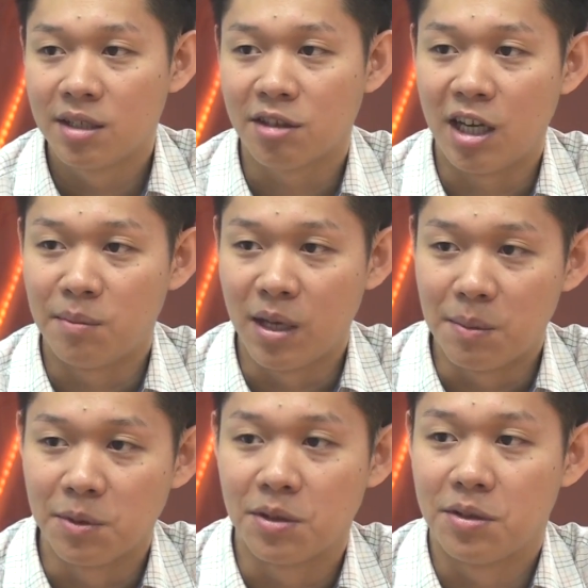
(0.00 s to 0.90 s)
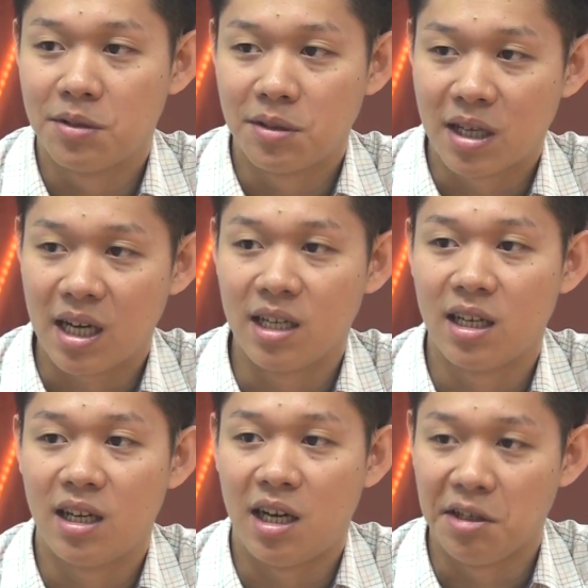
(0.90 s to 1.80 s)
So I am able to kind
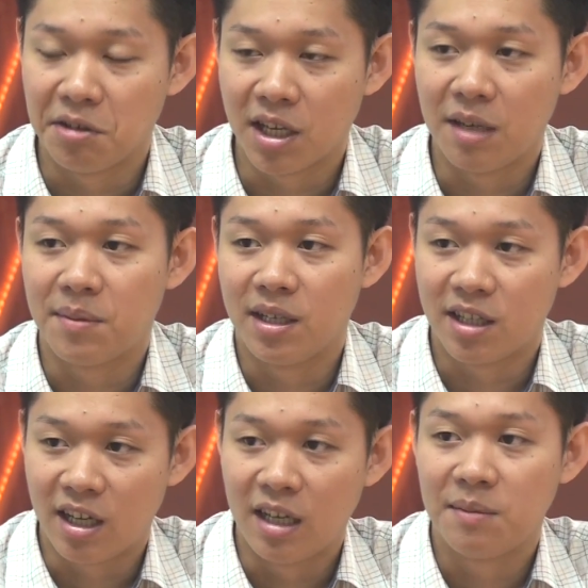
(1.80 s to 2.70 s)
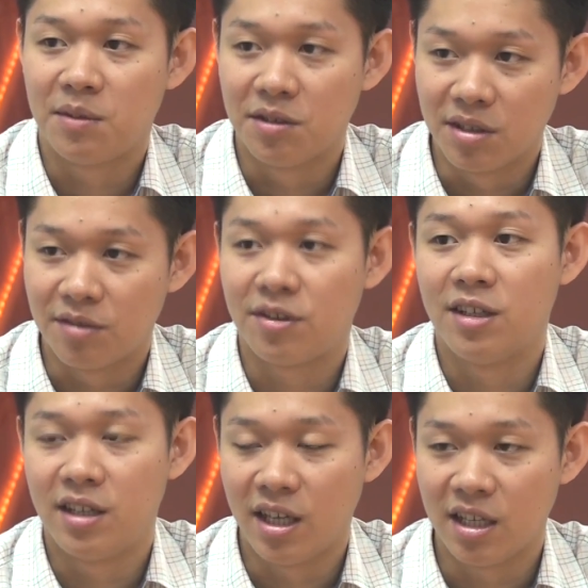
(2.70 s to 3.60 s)
of allocate my time on
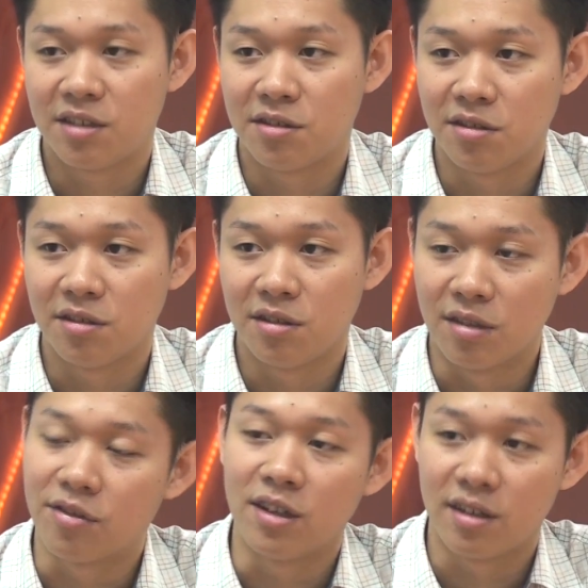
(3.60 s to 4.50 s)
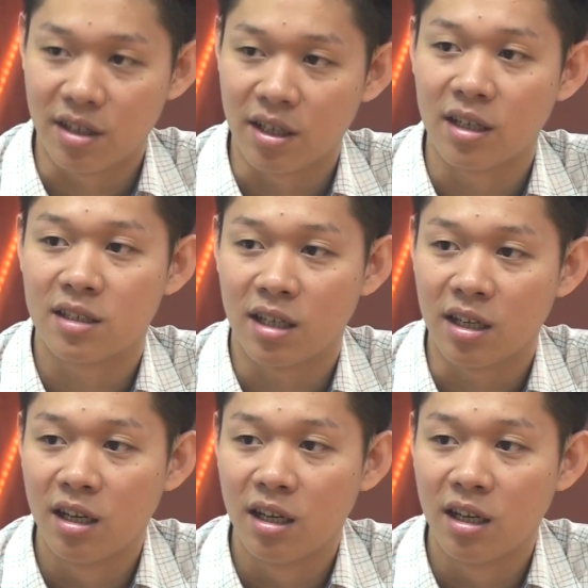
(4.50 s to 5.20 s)
different days to different things.